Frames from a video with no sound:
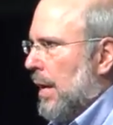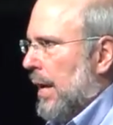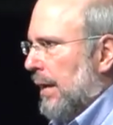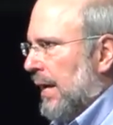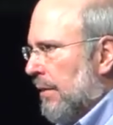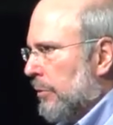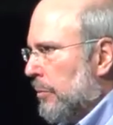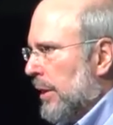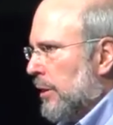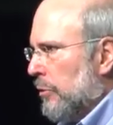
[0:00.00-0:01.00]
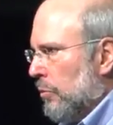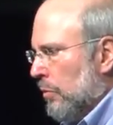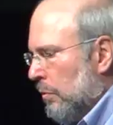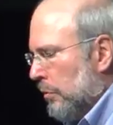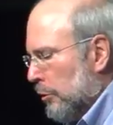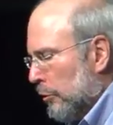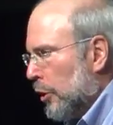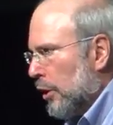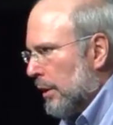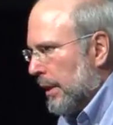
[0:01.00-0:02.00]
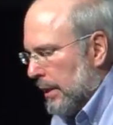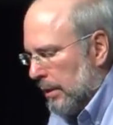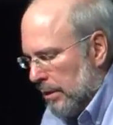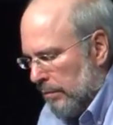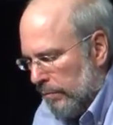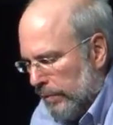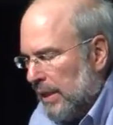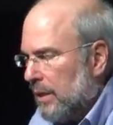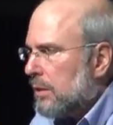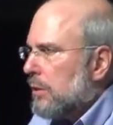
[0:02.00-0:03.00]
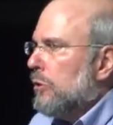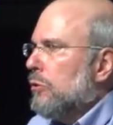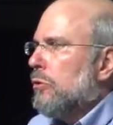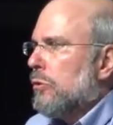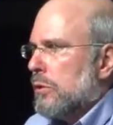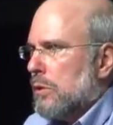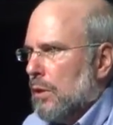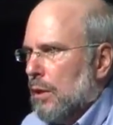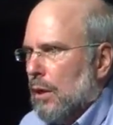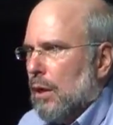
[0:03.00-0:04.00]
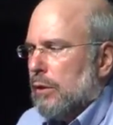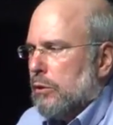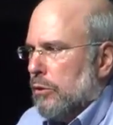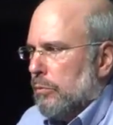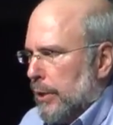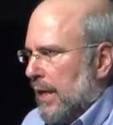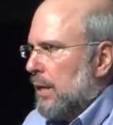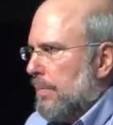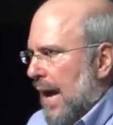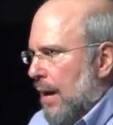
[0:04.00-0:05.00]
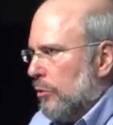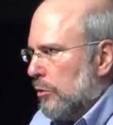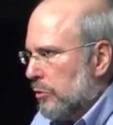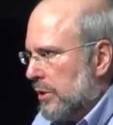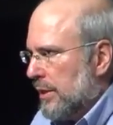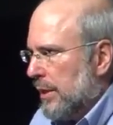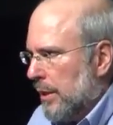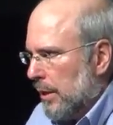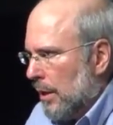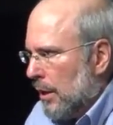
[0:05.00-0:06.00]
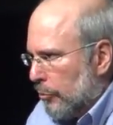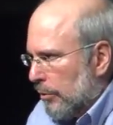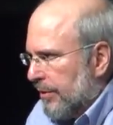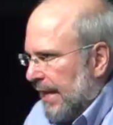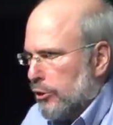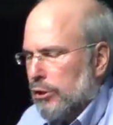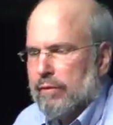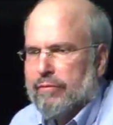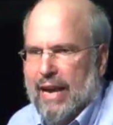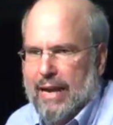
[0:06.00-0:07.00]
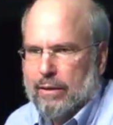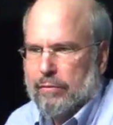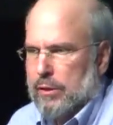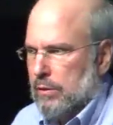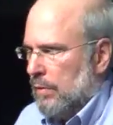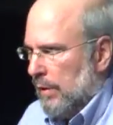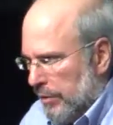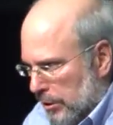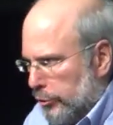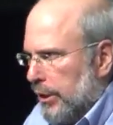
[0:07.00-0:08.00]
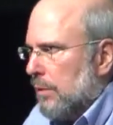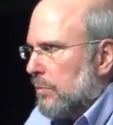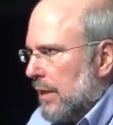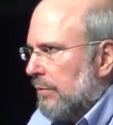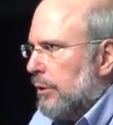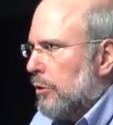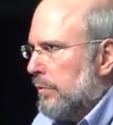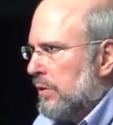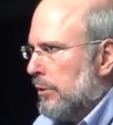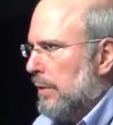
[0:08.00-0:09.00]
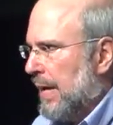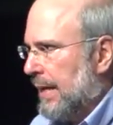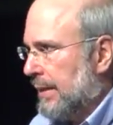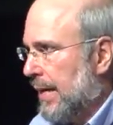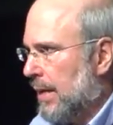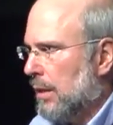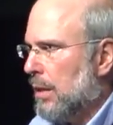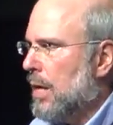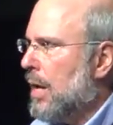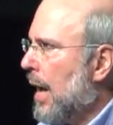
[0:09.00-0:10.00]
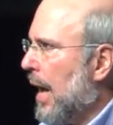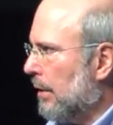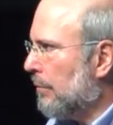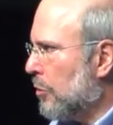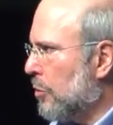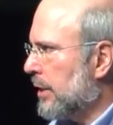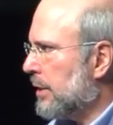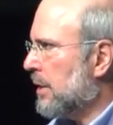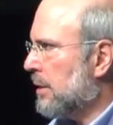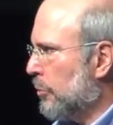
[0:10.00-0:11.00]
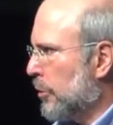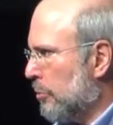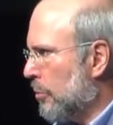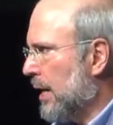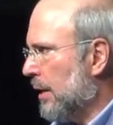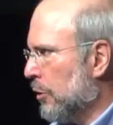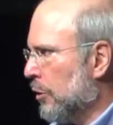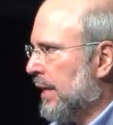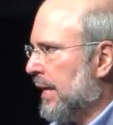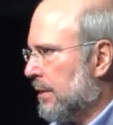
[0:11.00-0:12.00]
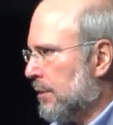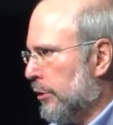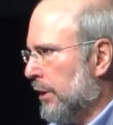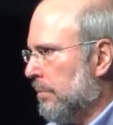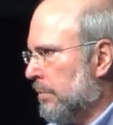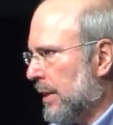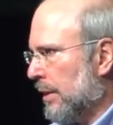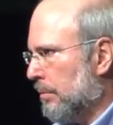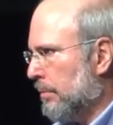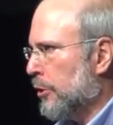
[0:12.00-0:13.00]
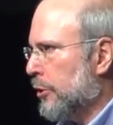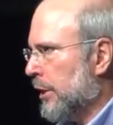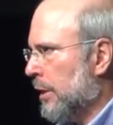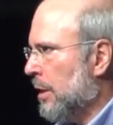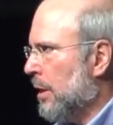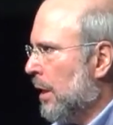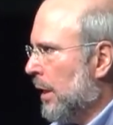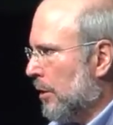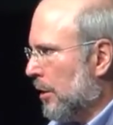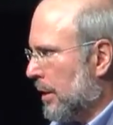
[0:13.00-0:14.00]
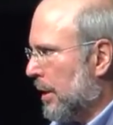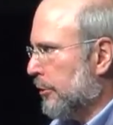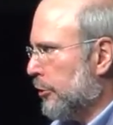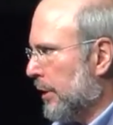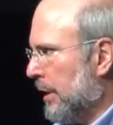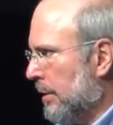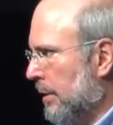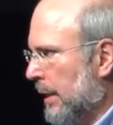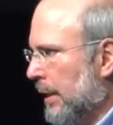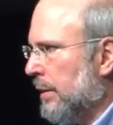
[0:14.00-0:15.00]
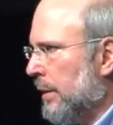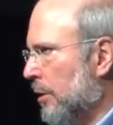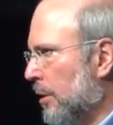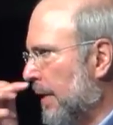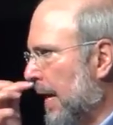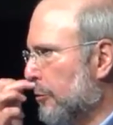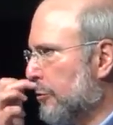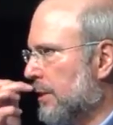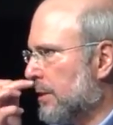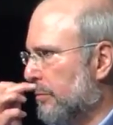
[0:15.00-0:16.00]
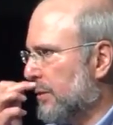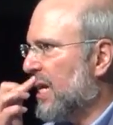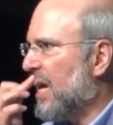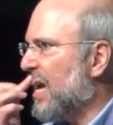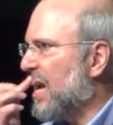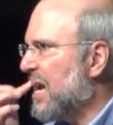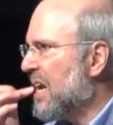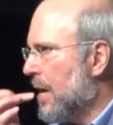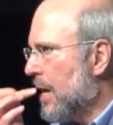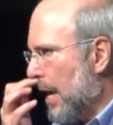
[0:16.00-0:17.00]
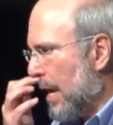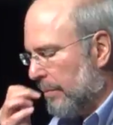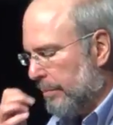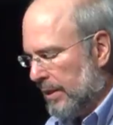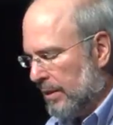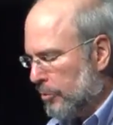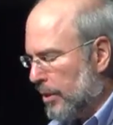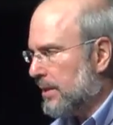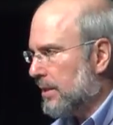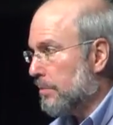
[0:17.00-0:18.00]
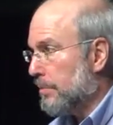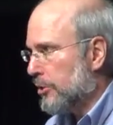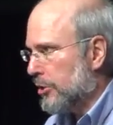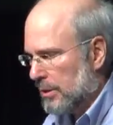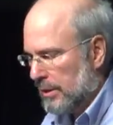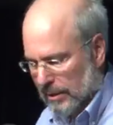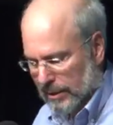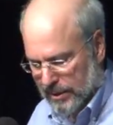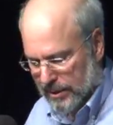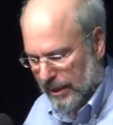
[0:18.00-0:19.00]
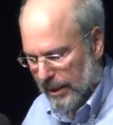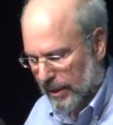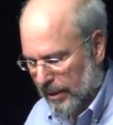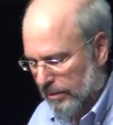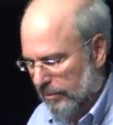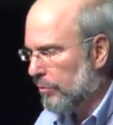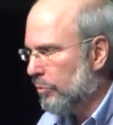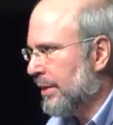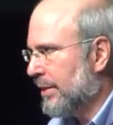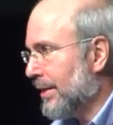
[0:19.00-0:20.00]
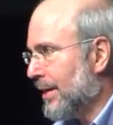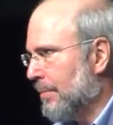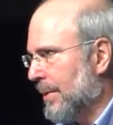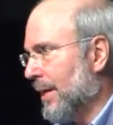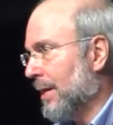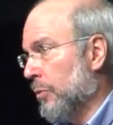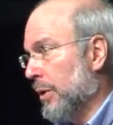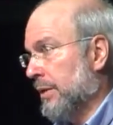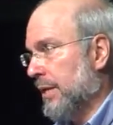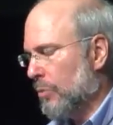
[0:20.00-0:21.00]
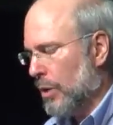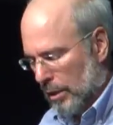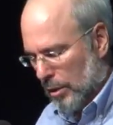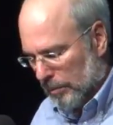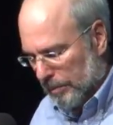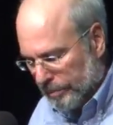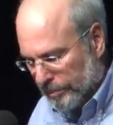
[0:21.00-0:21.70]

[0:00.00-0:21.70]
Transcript: And everywhere you look in the means used to bring it about, you see a reflection of the fact of the streams that flowed straight back to hell. And of course, it's worthwhile looking at streams that are emerging in our culture and in our value system today, and being quite suspicious, needless to say, of where they're coming and where they want to go.